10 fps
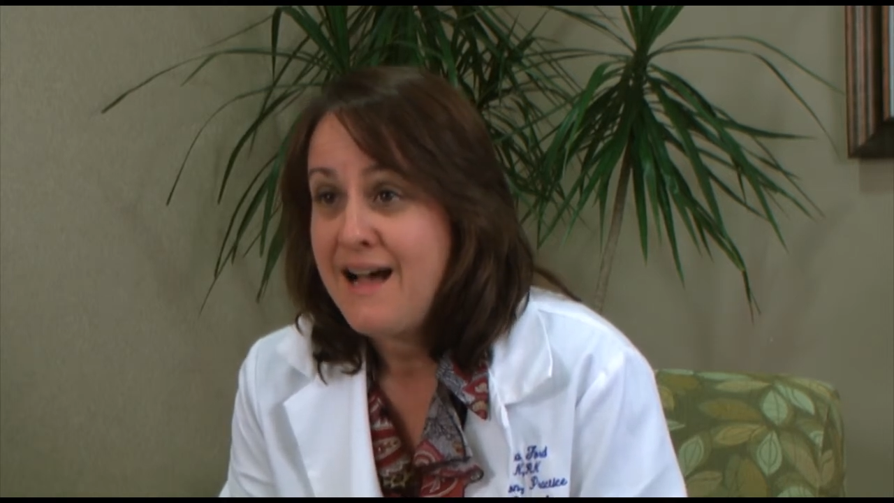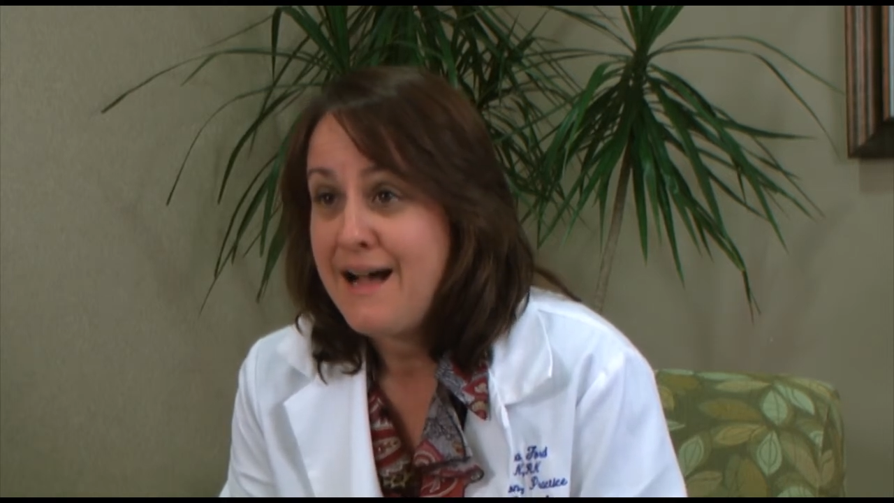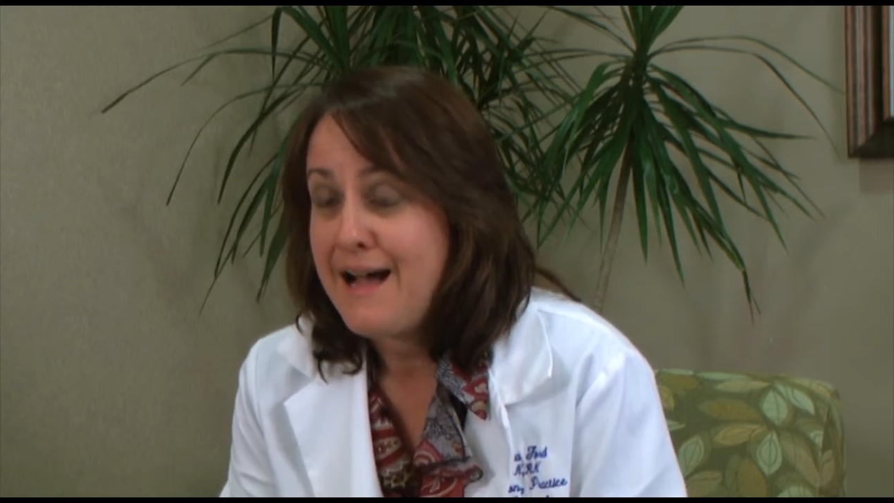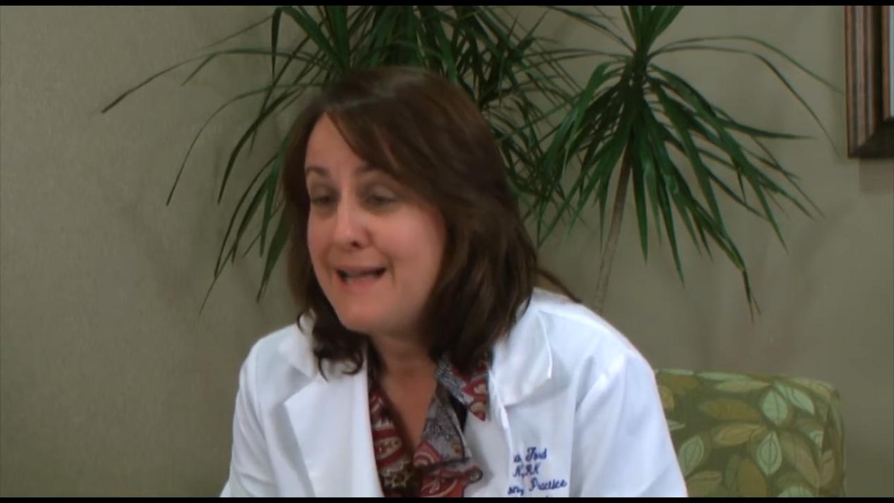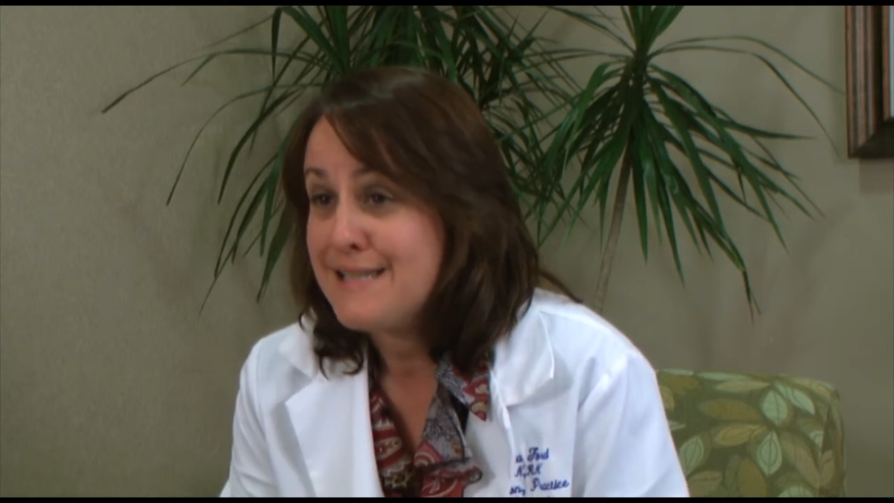
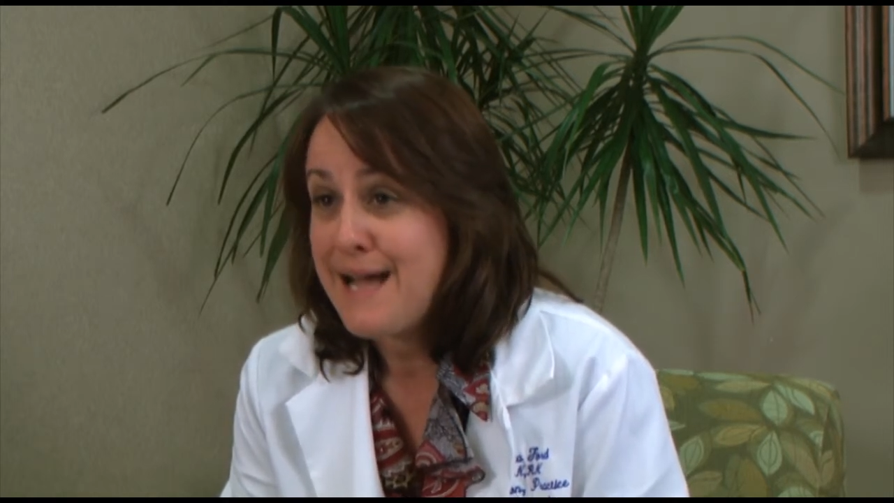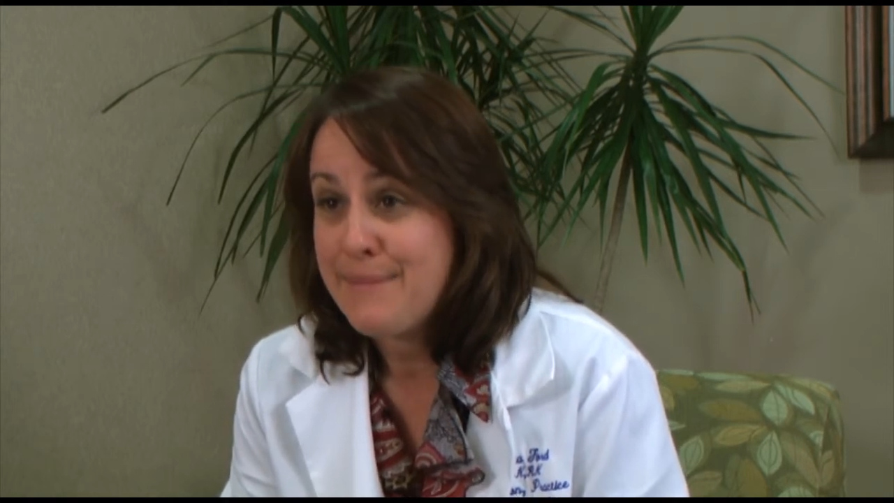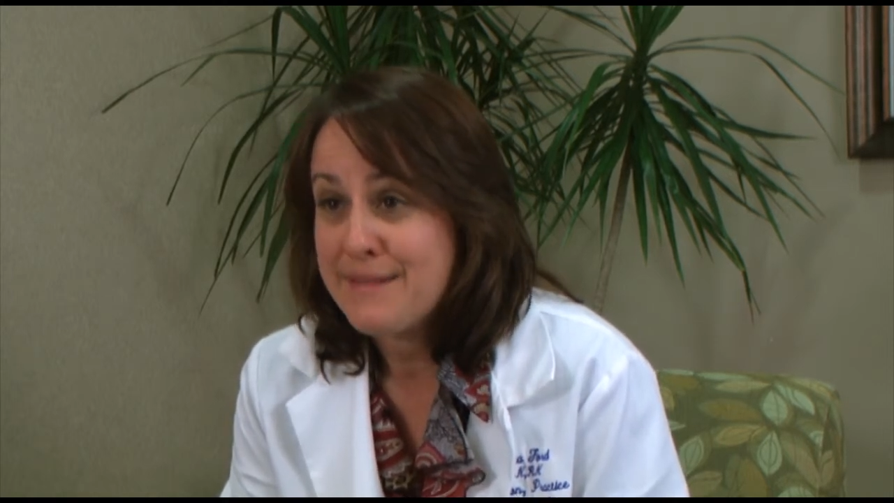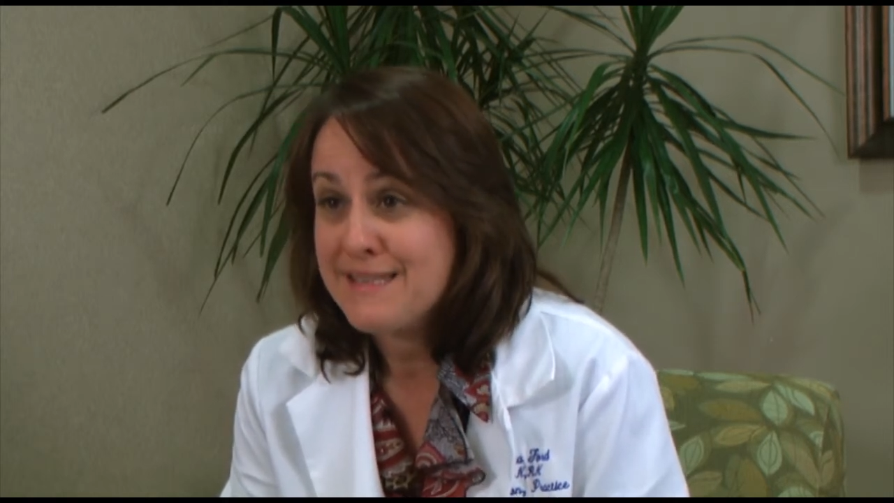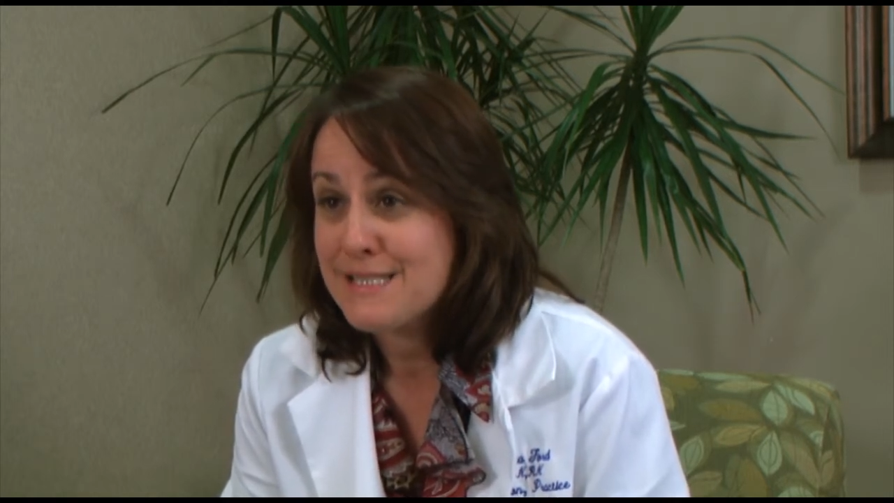Uh, on
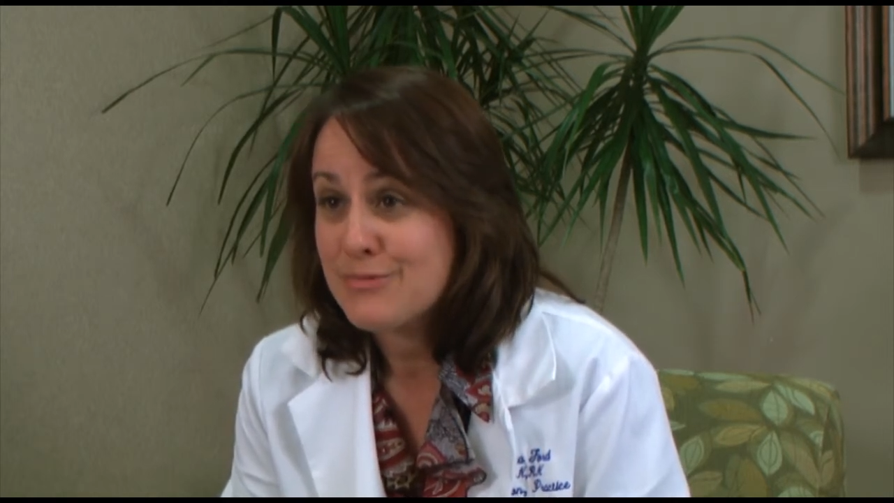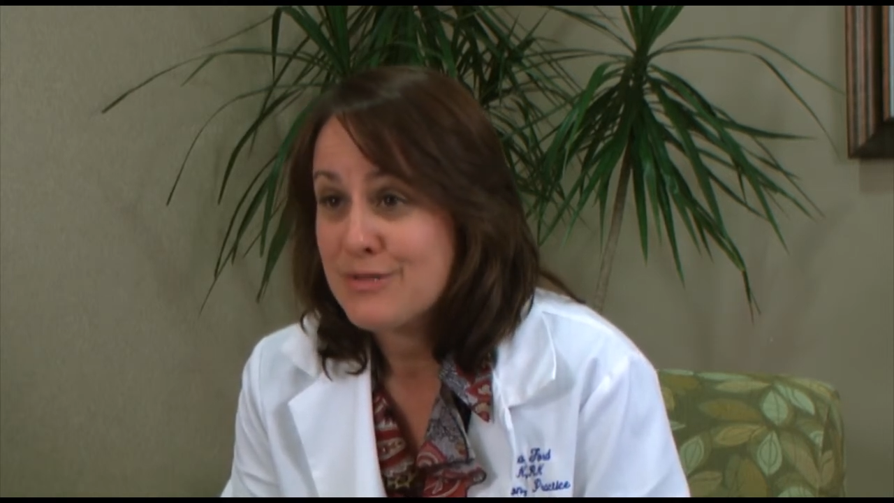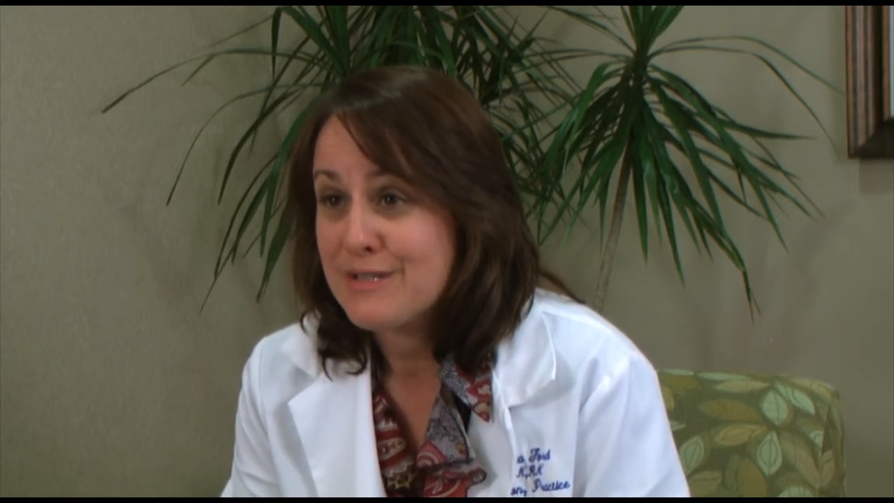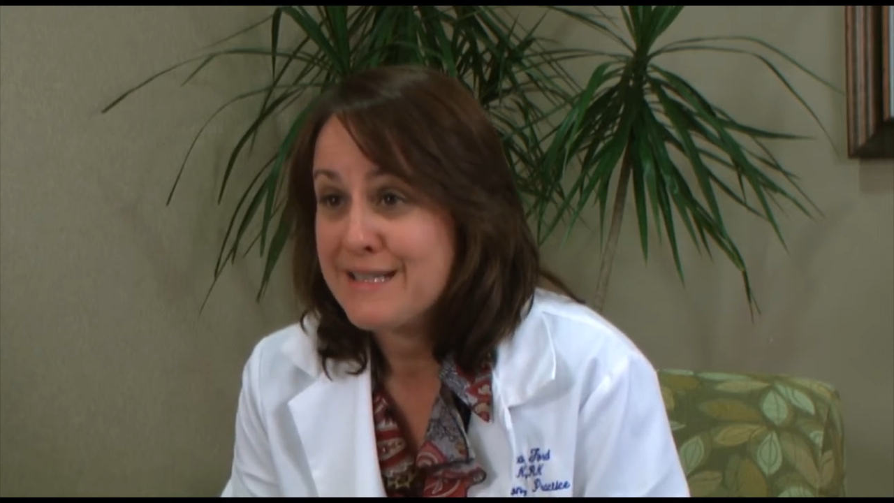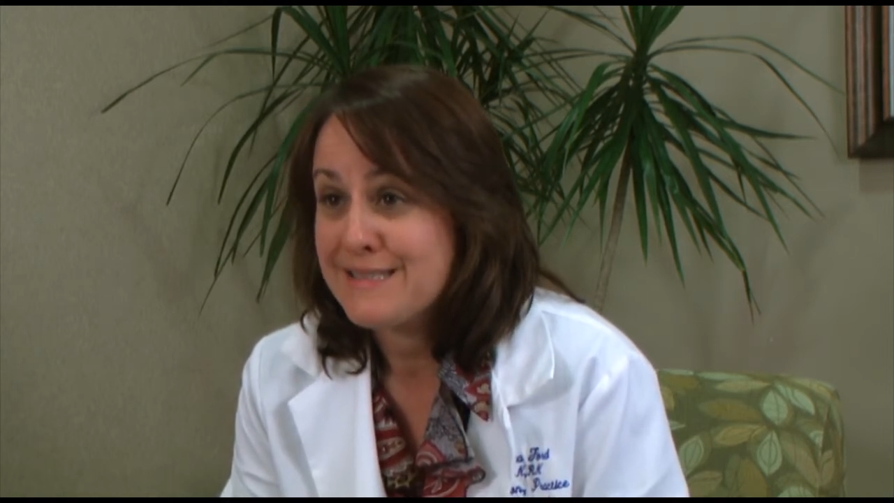top of this,
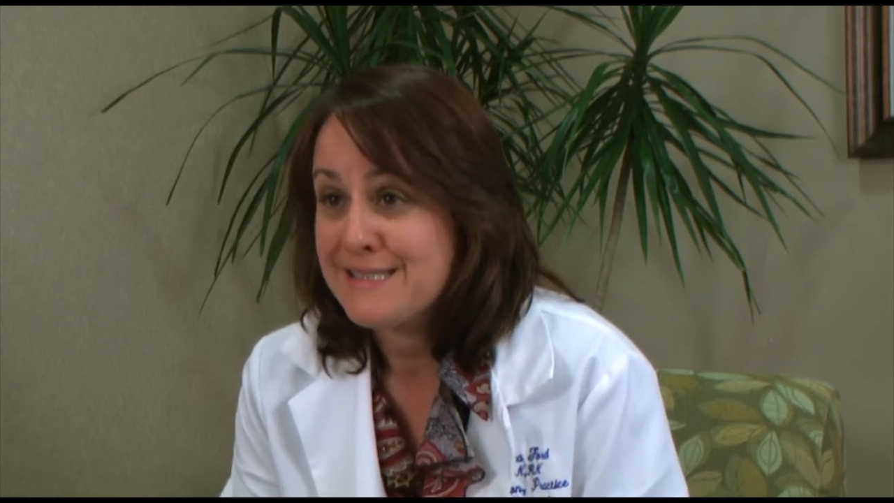we're